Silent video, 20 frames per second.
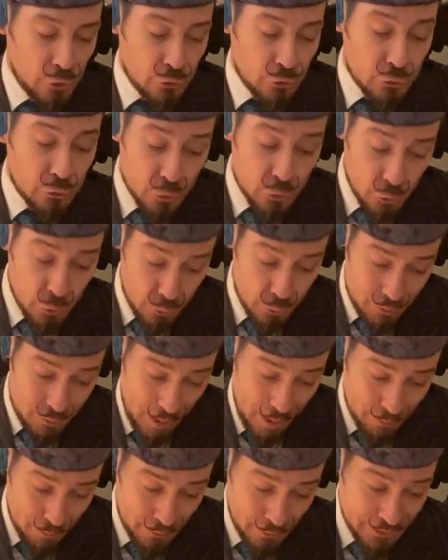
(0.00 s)
"Do you
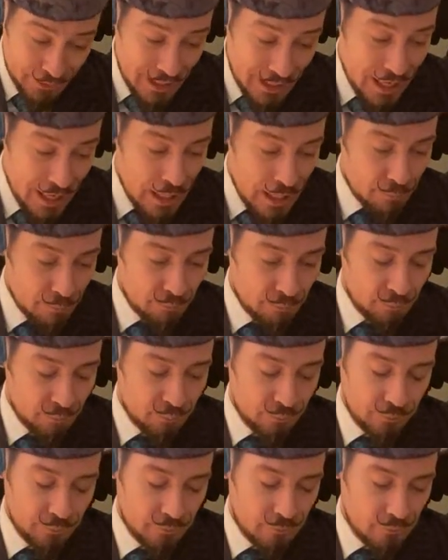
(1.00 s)
remember the time?"
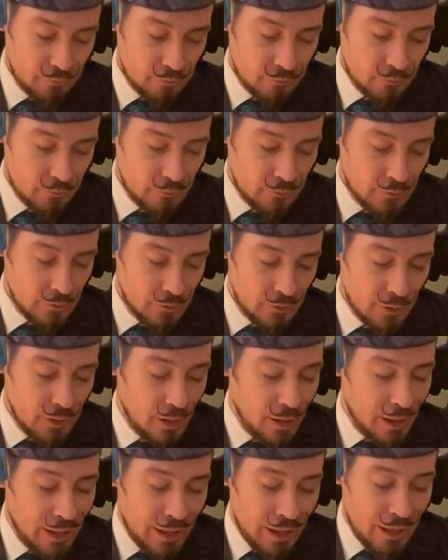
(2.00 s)

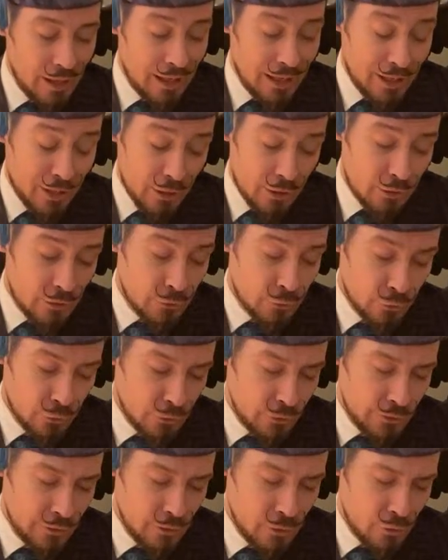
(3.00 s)

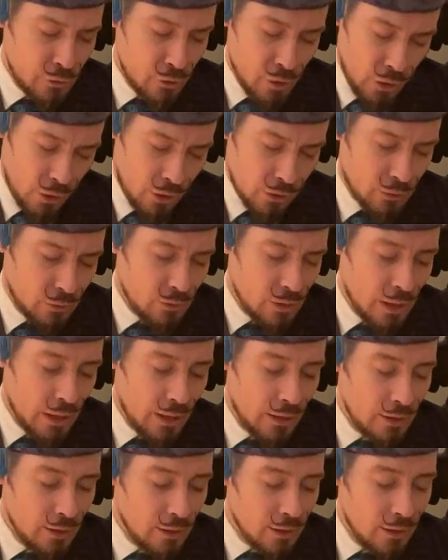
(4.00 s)
No.
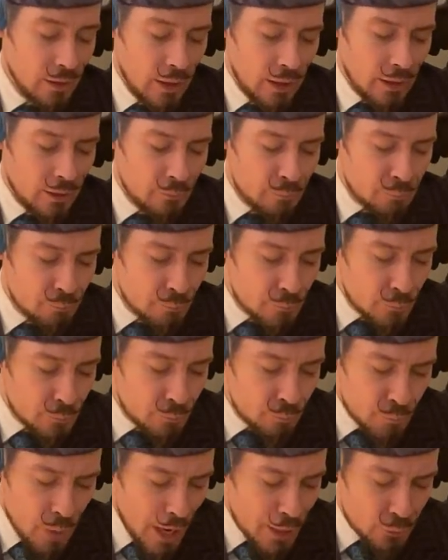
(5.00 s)

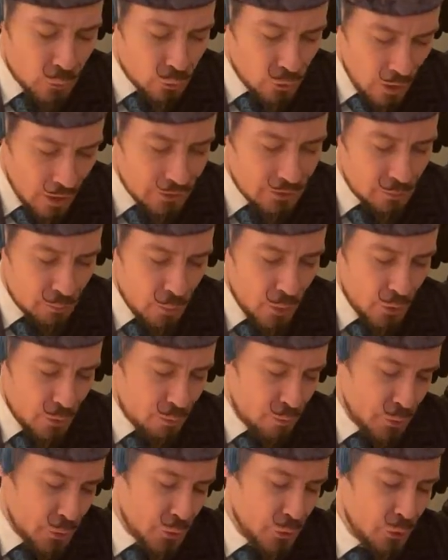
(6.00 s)
I do not,
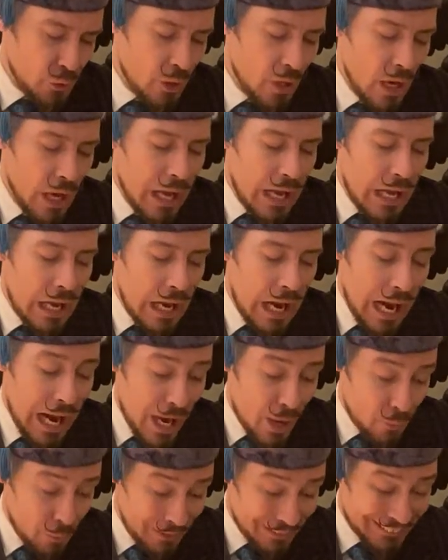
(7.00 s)
monsieur.
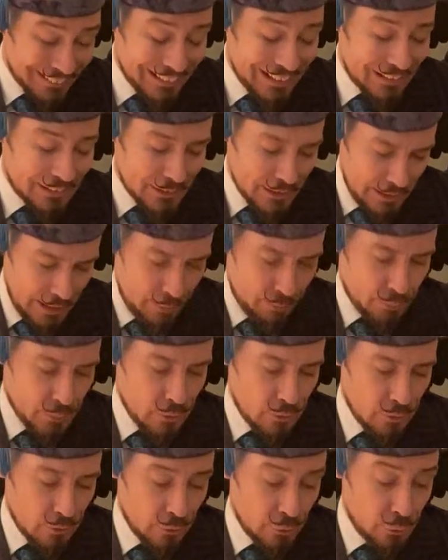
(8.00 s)
I was asleep.
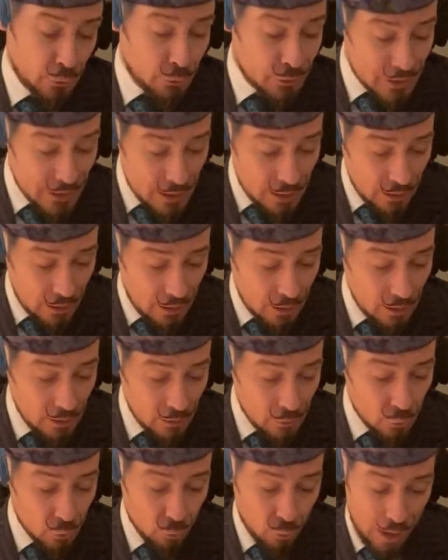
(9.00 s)
You
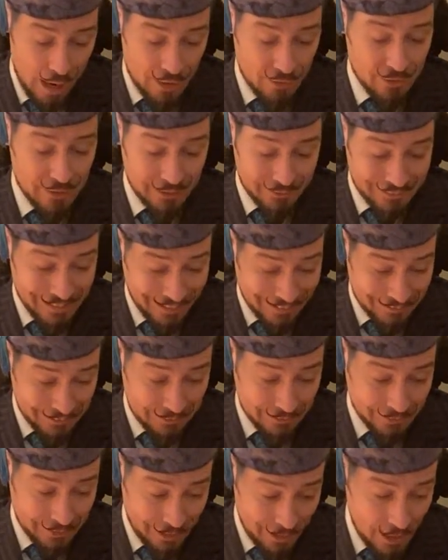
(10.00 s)
see, when the
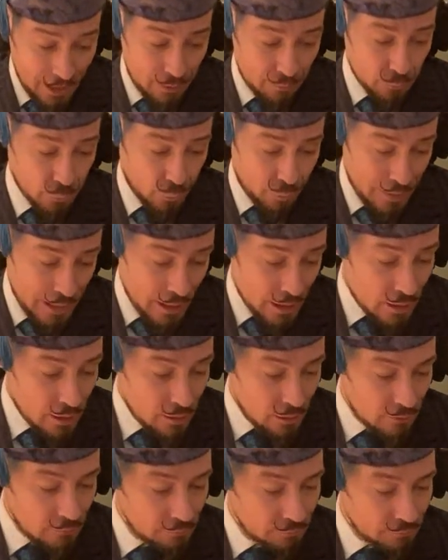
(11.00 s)
attendant came to me..."